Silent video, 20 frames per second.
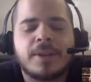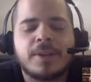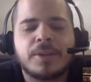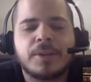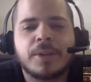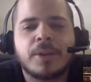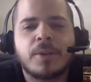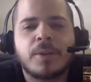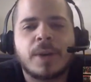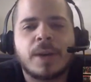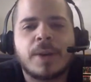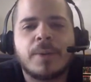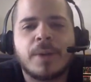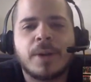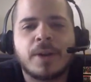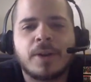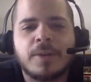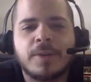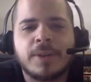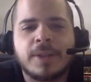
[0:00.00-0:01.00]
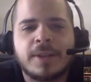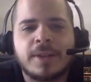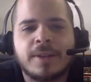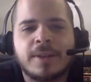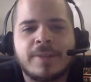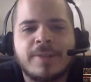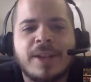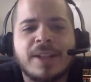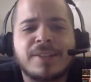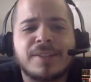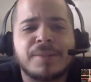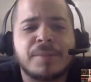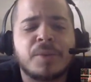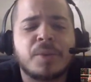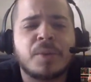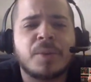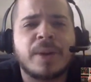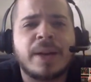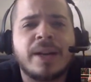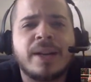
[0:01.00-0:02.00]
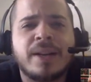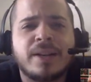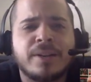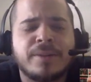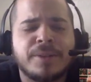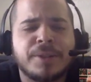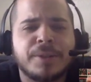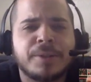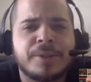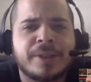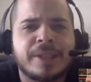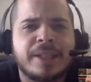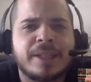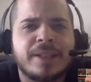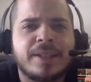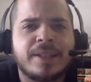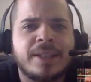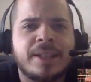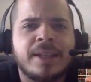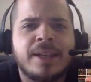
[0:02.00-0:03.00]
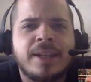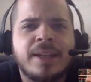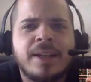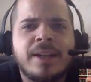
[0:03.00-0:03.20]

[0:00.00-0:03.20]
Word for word: They're doing great work over there. They've had some great interviews lately.